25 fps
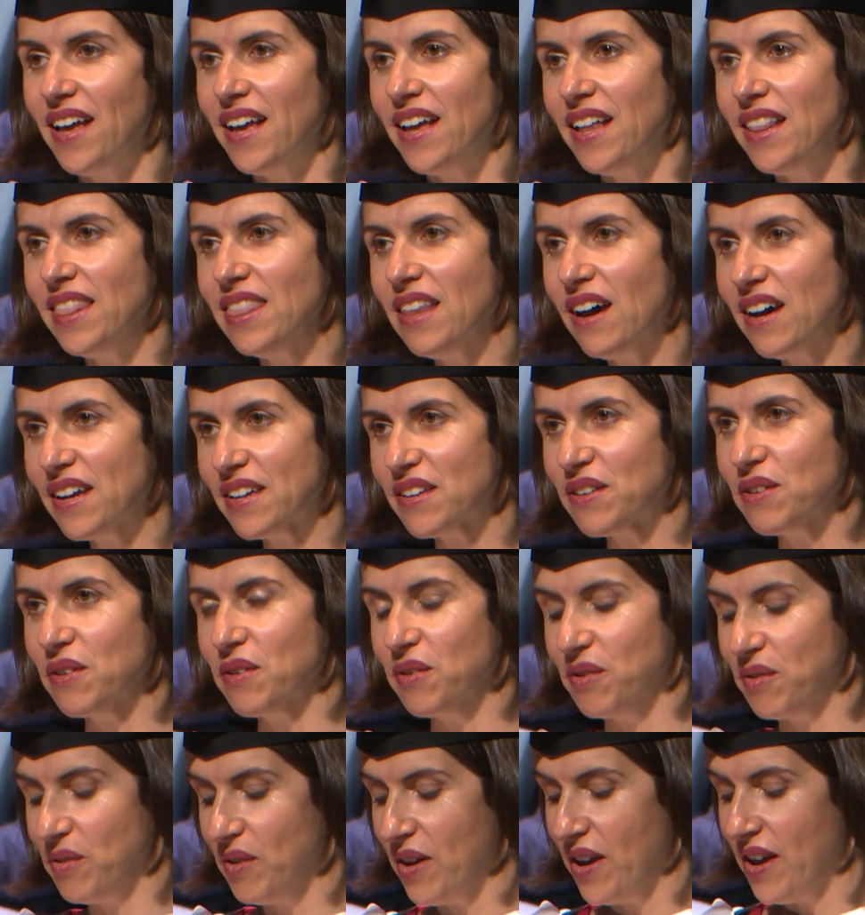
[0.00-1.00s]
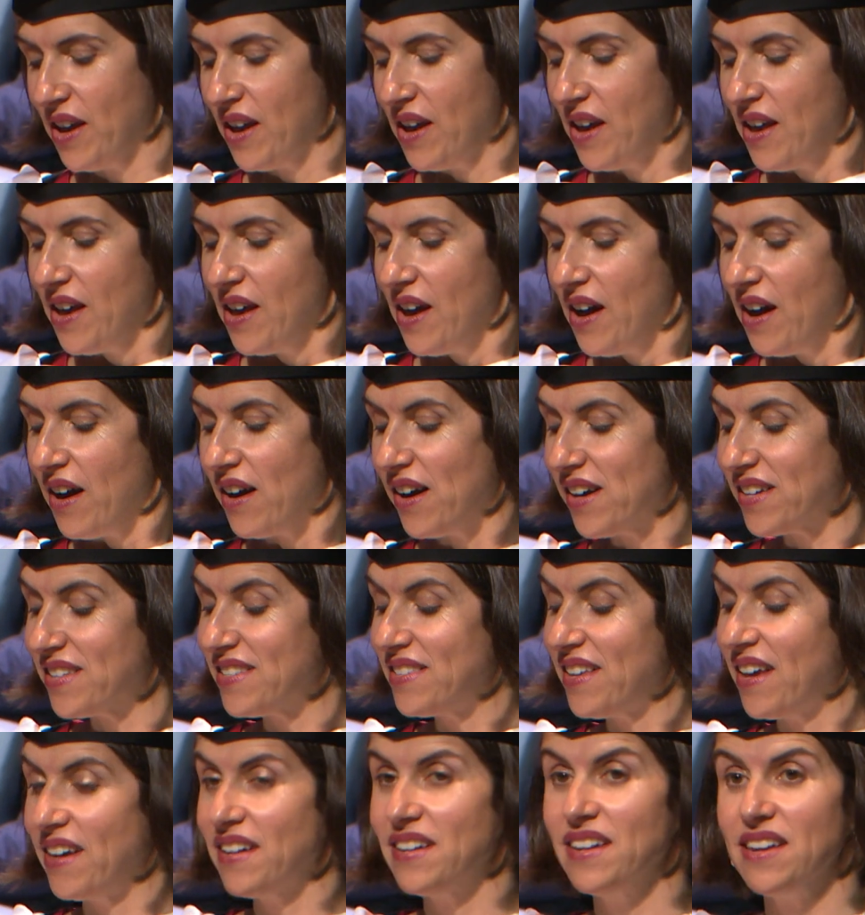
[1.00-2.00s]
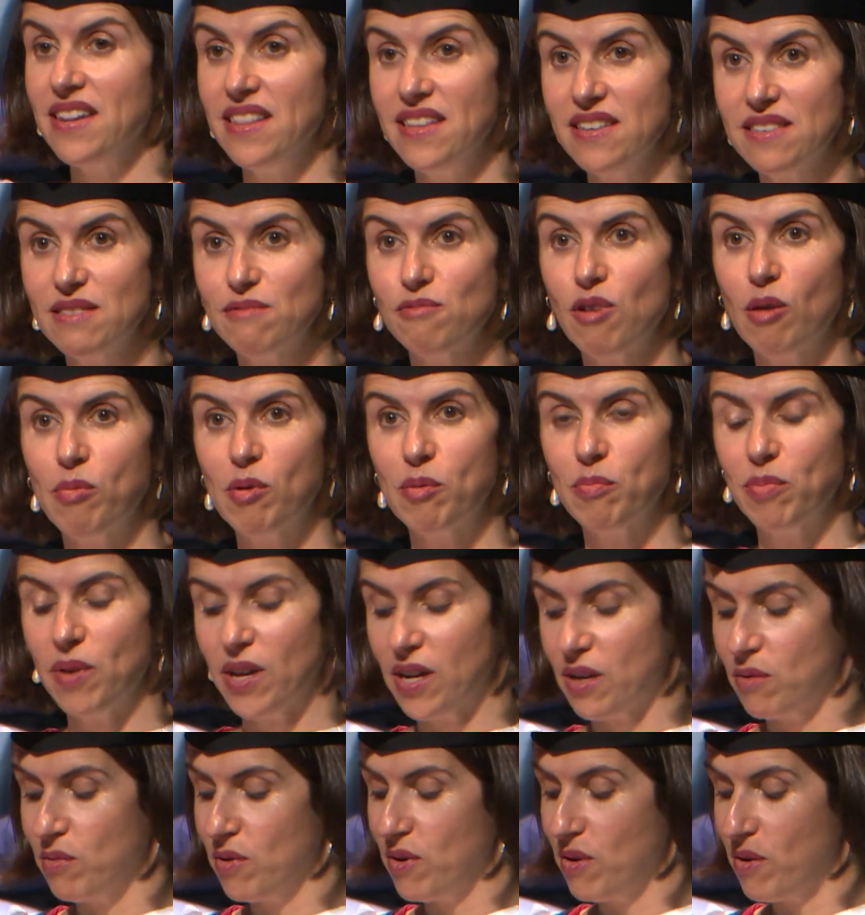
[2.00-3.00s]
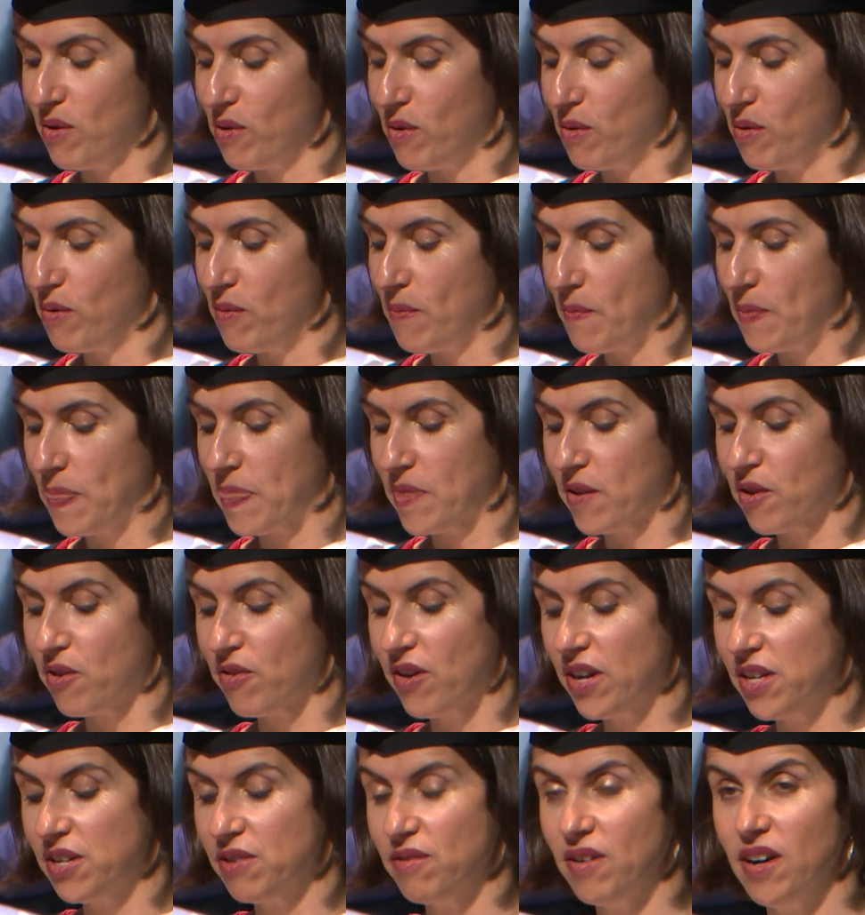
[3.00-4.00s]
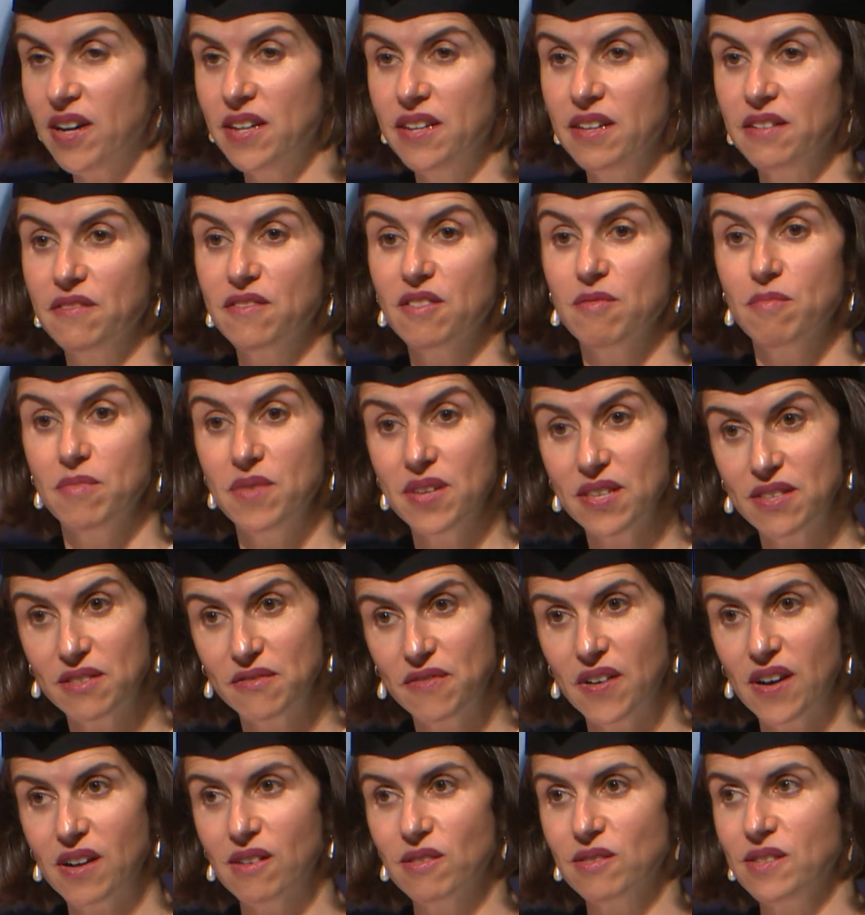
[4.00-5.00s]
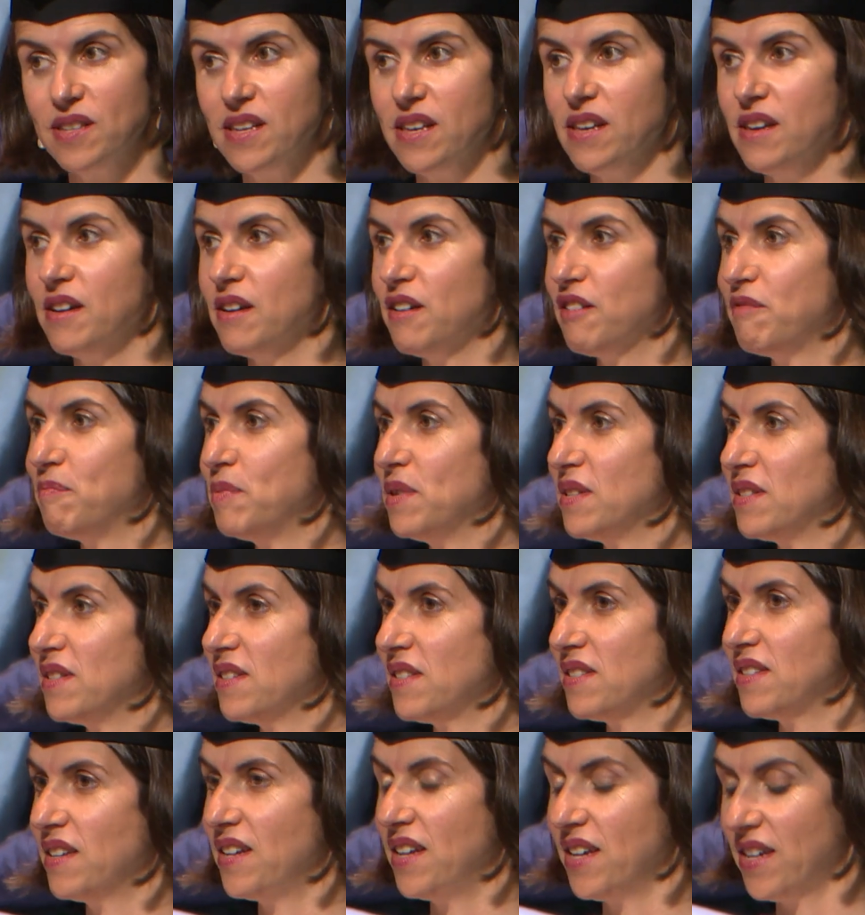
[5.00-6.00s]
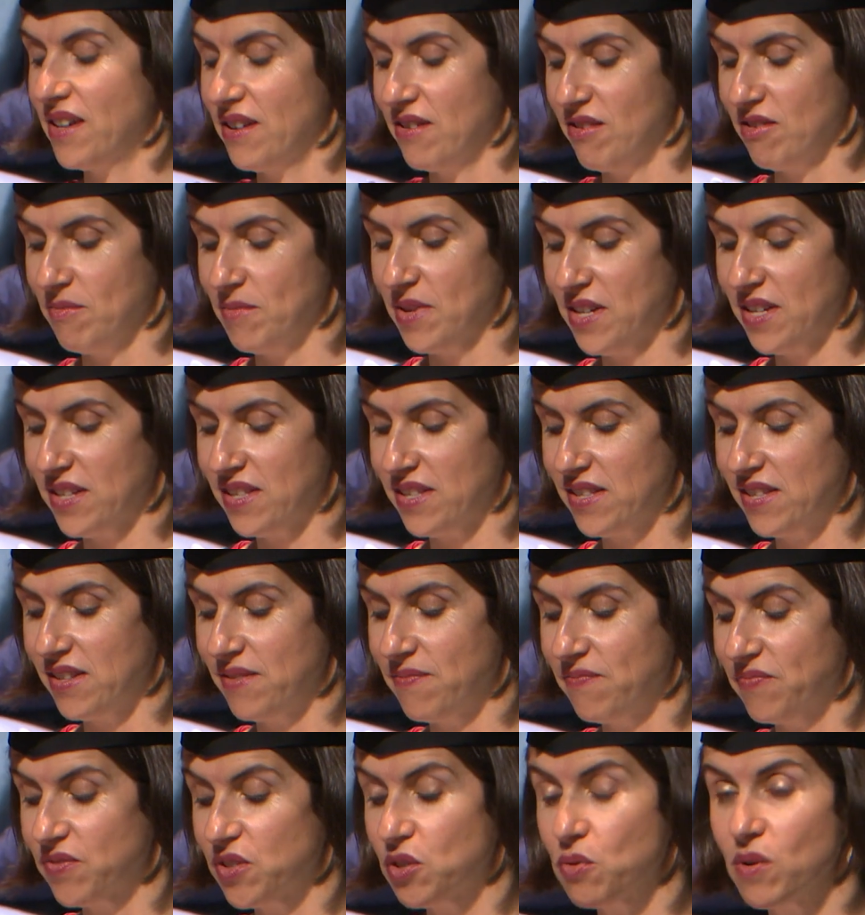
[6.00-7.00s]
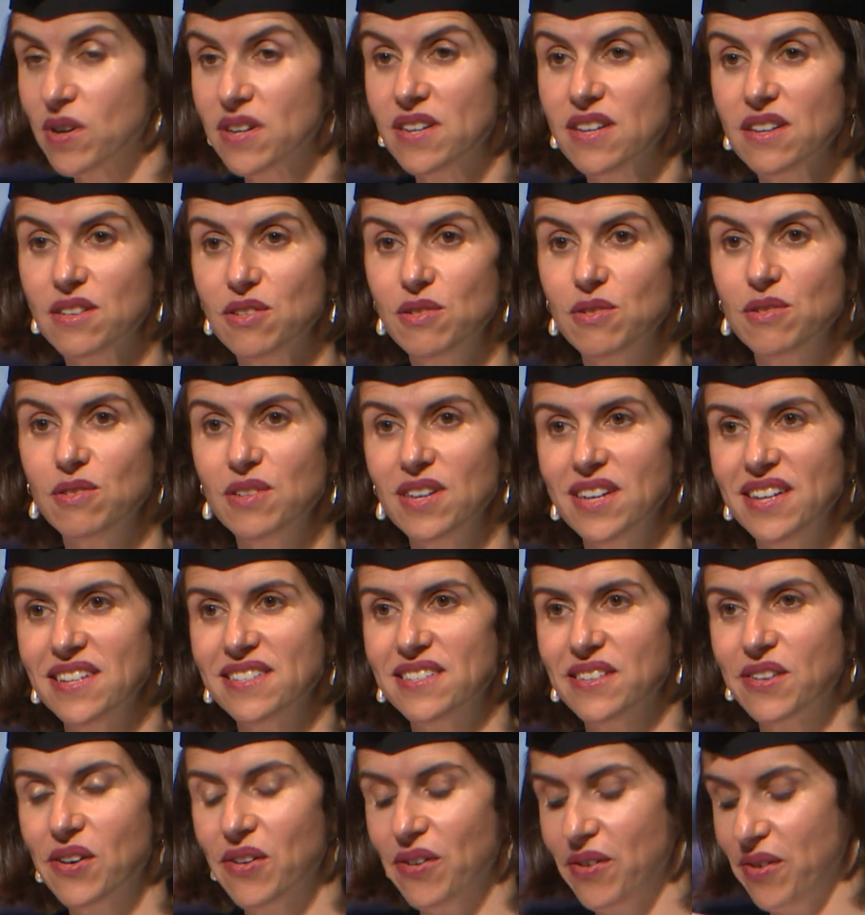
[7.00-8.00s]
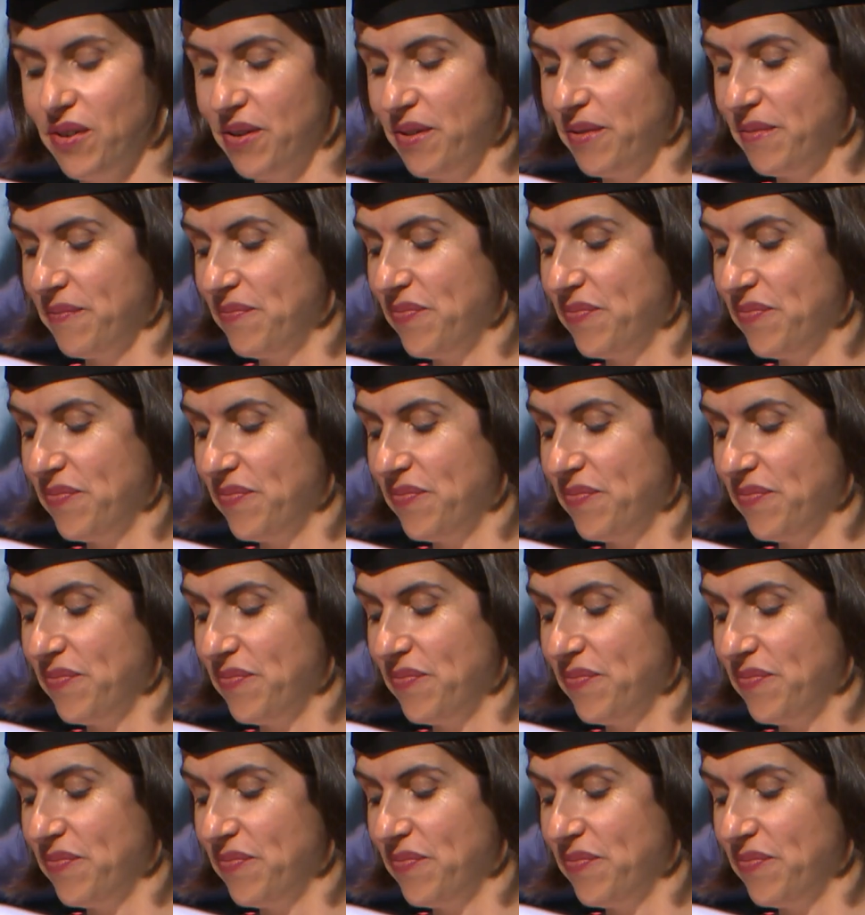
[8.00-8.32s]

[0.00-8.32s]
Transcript: Like you, I sat in this Robert Blackwood Hall graduating from this Faculty of Business and Economics 22 years ago,